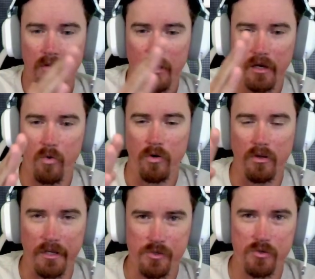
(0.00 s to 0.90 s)
it
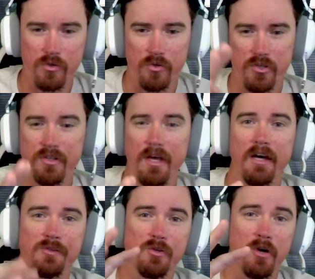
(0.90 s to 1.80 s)
correlates to your
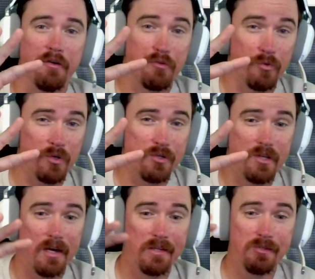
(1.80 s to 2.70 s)
stats. You have 3
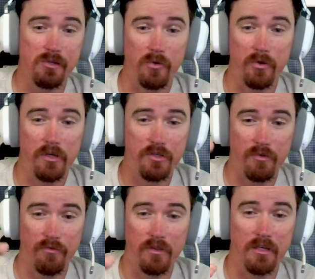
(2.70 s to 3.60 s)
stats, so each
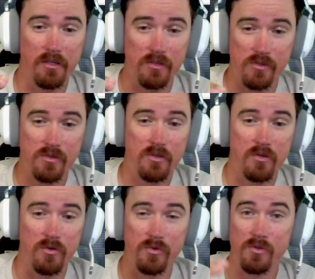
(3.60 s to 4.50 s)
of these
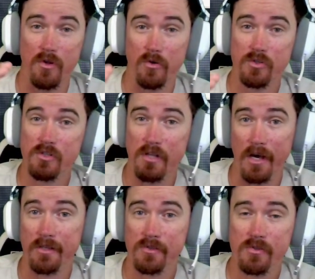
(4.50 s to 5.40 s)
use those
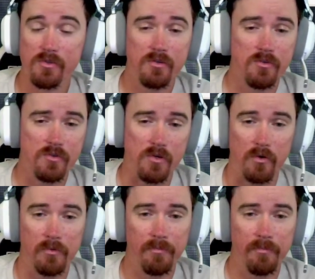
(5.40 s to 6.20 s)
stats. So,